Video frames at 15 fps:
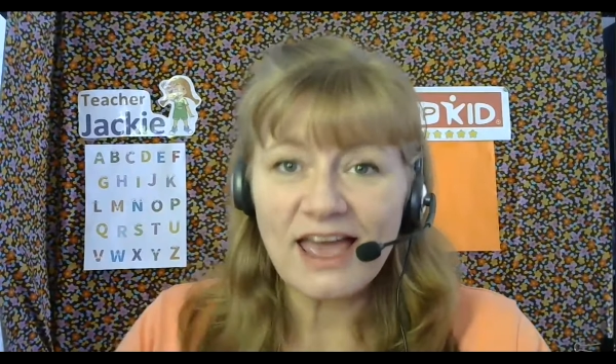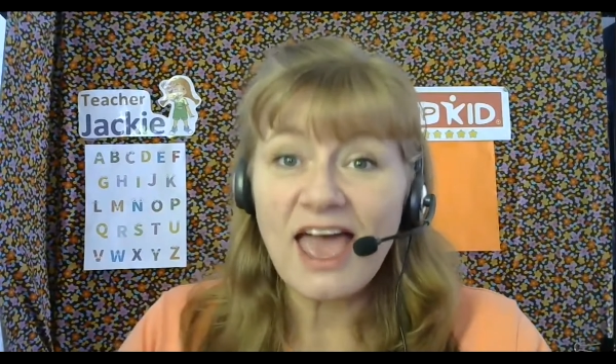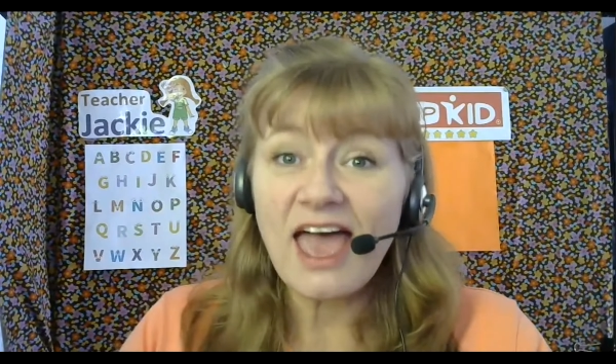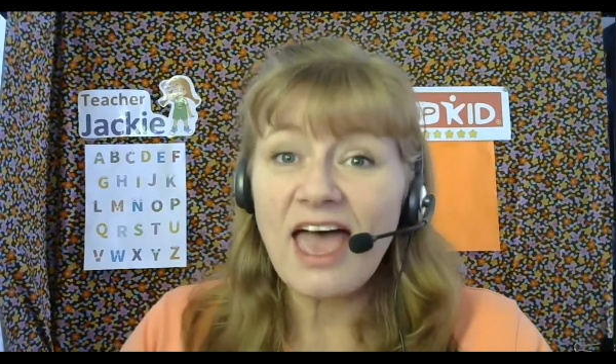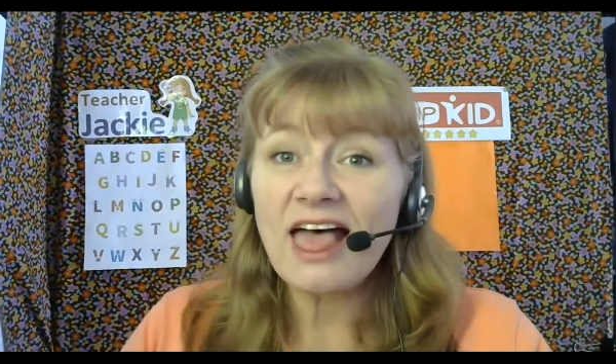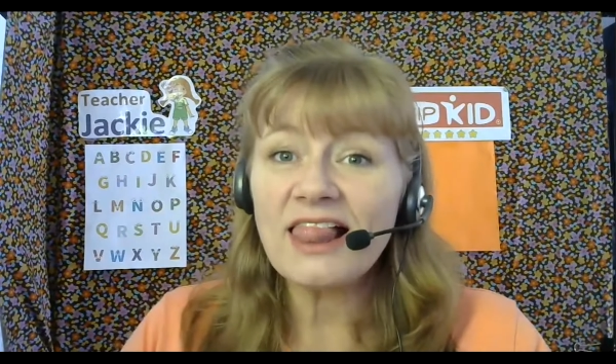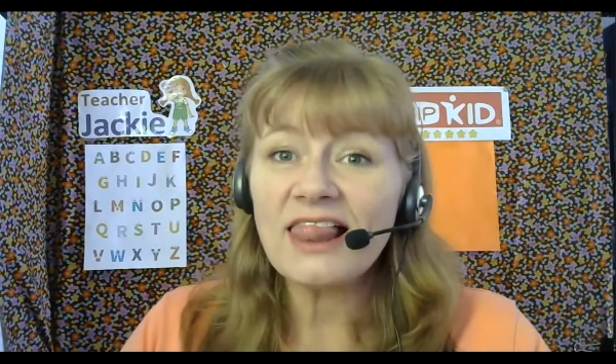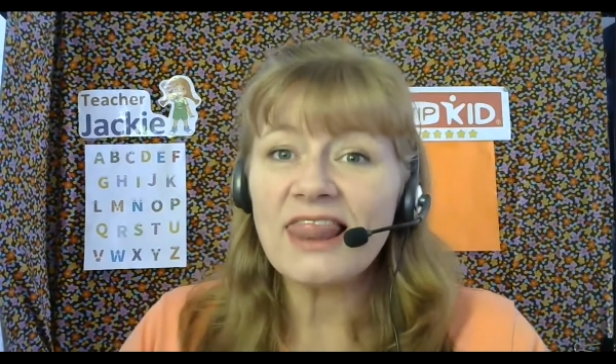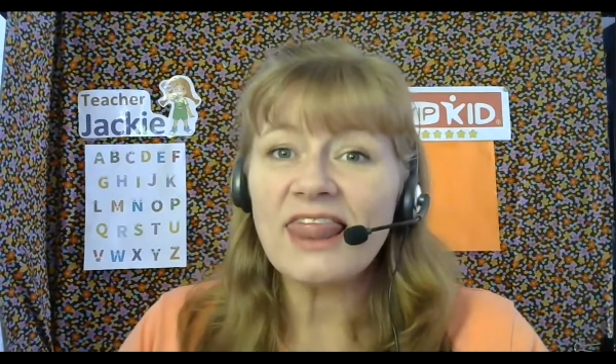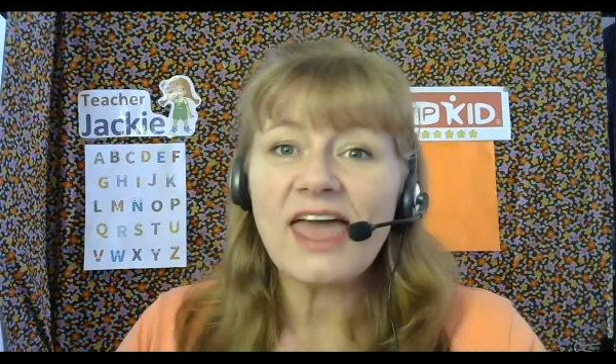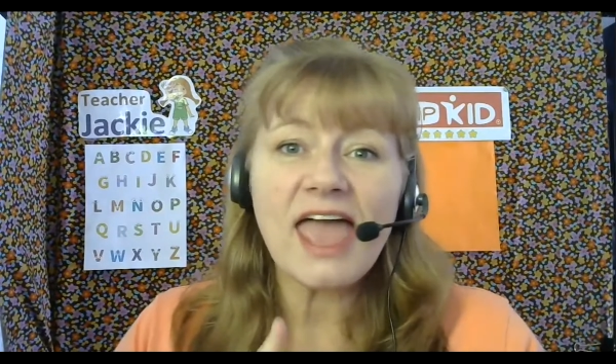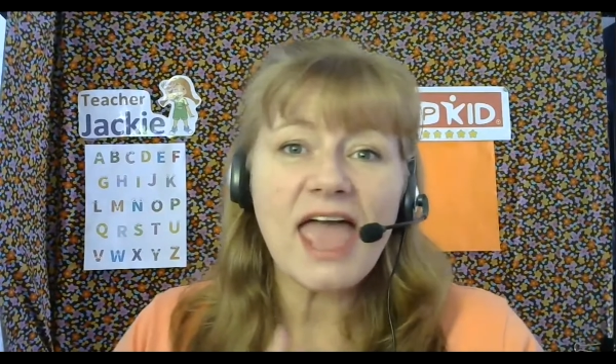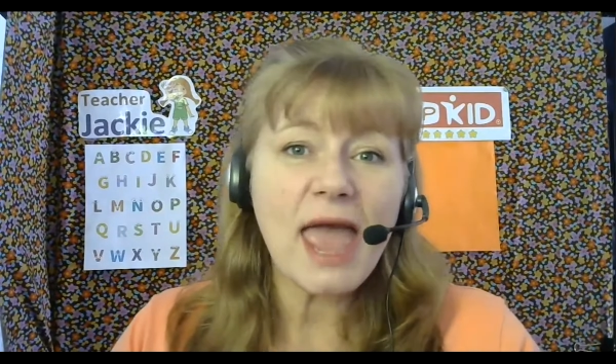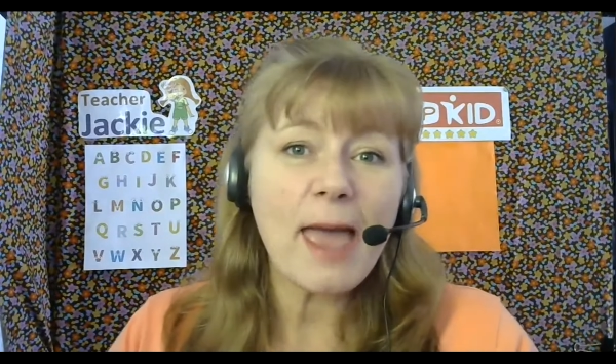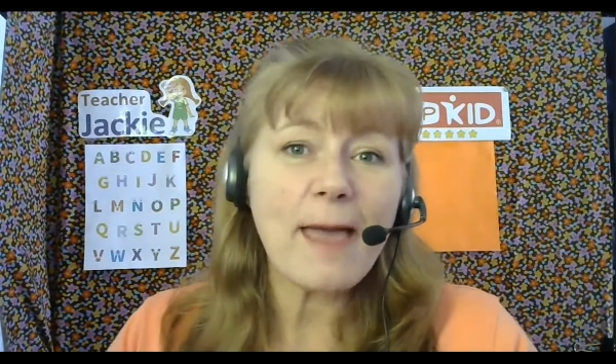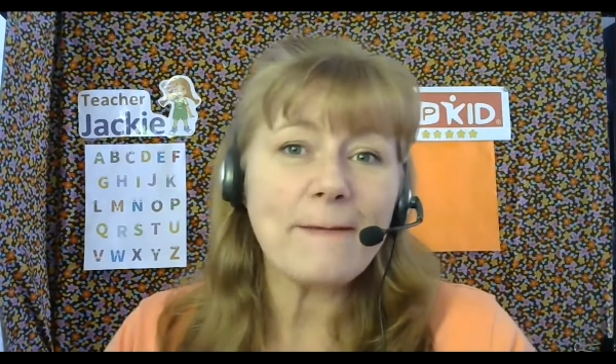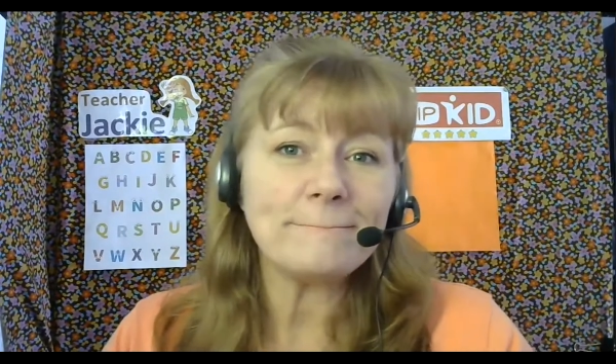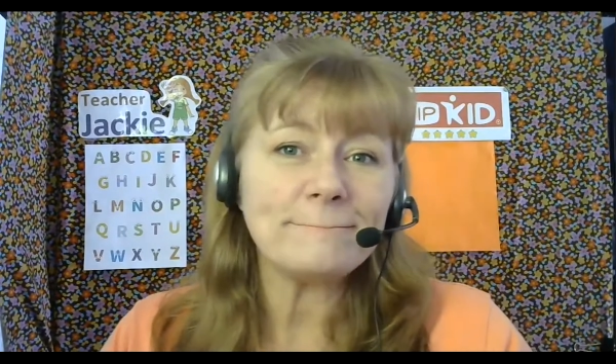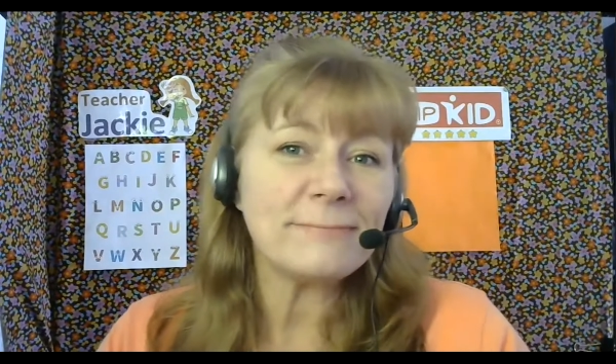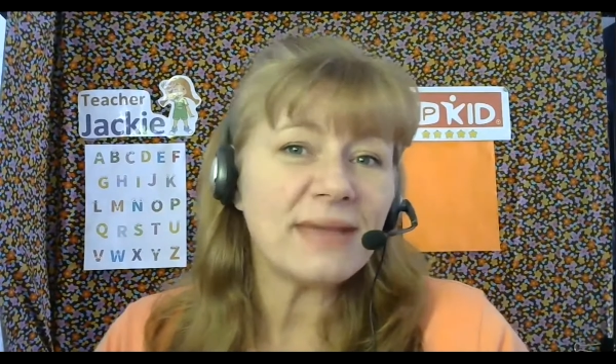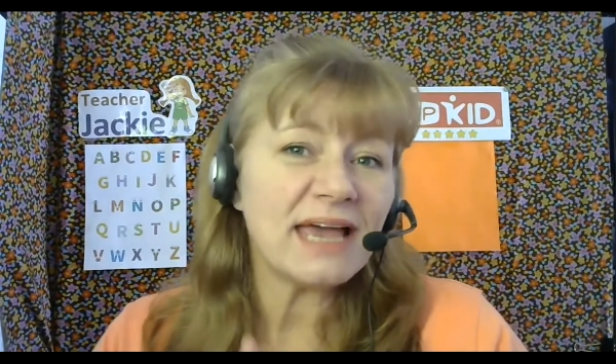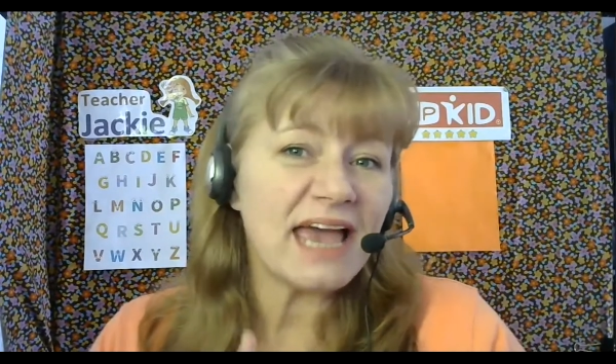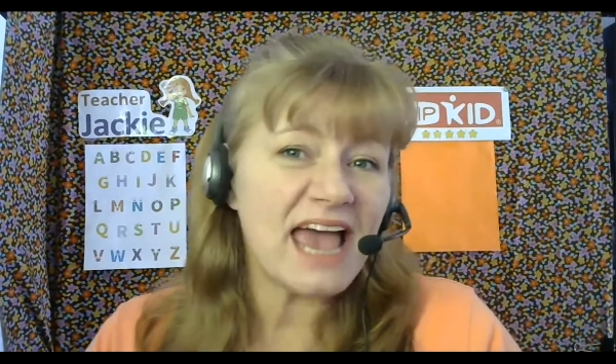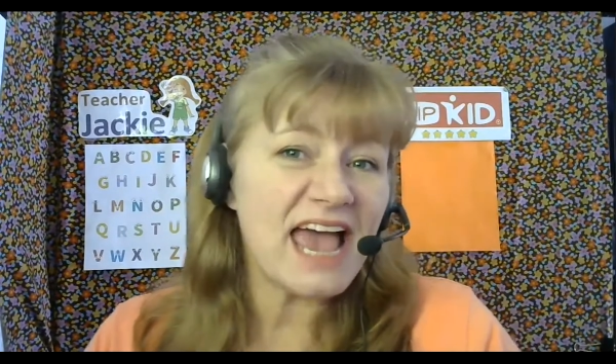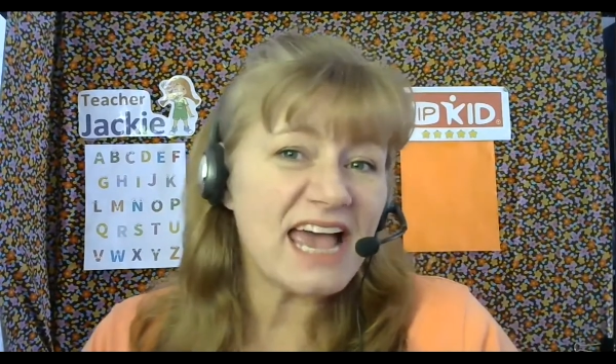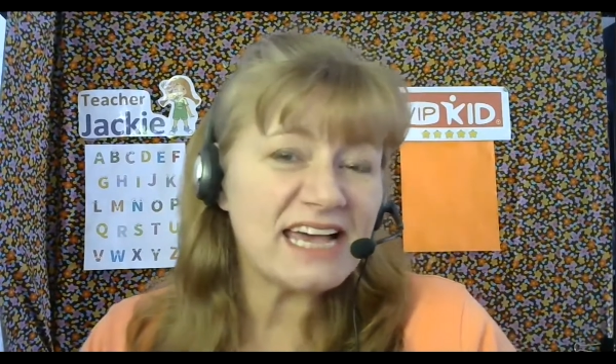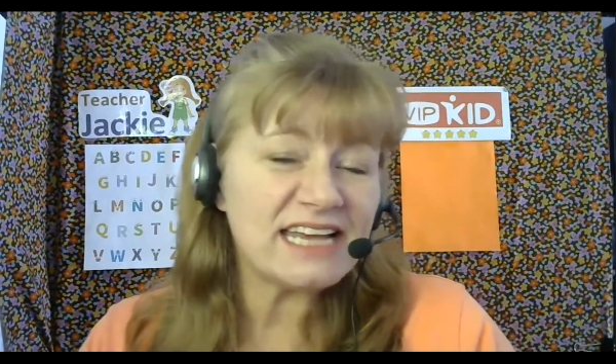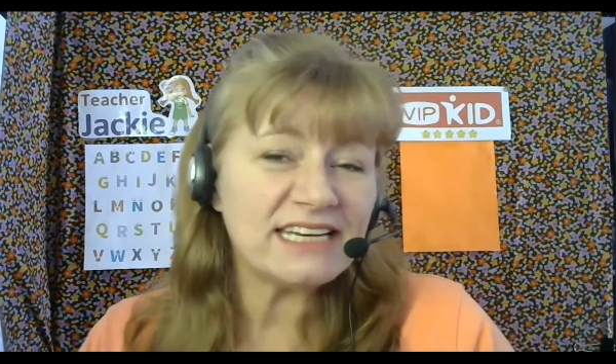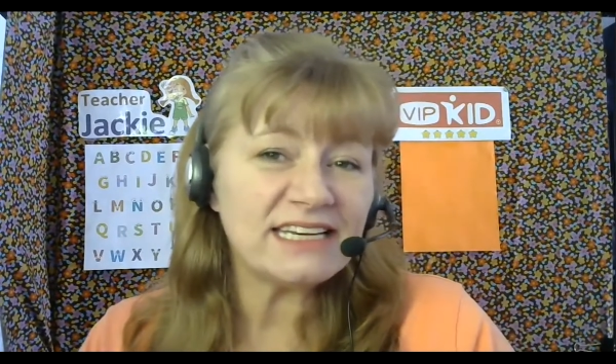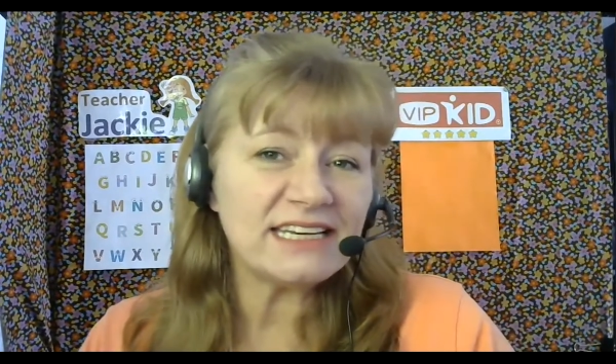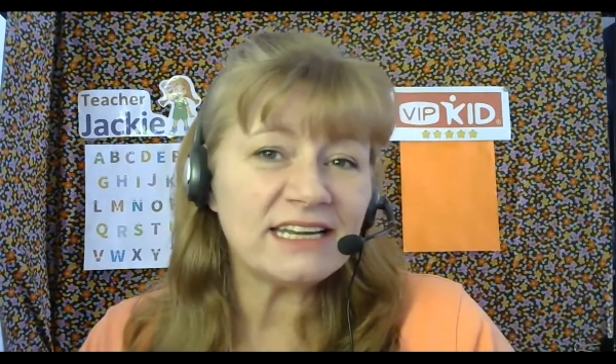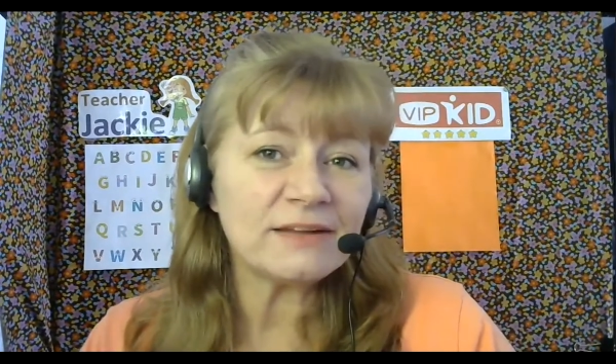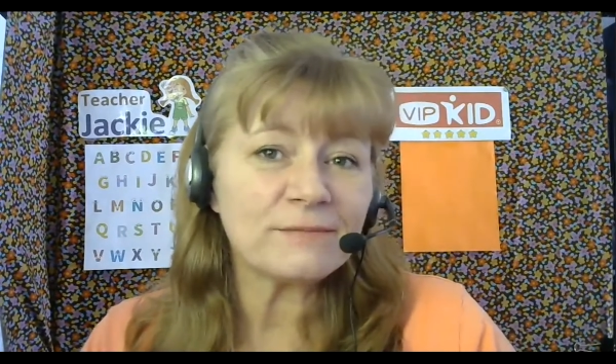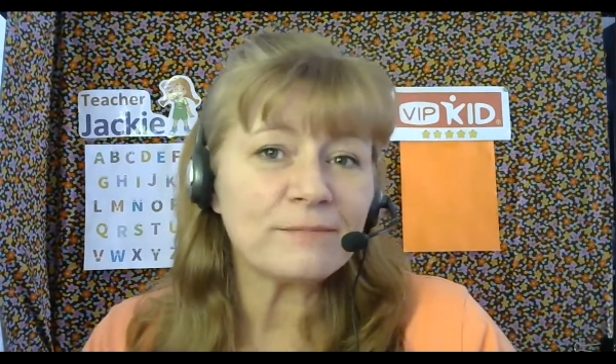L M N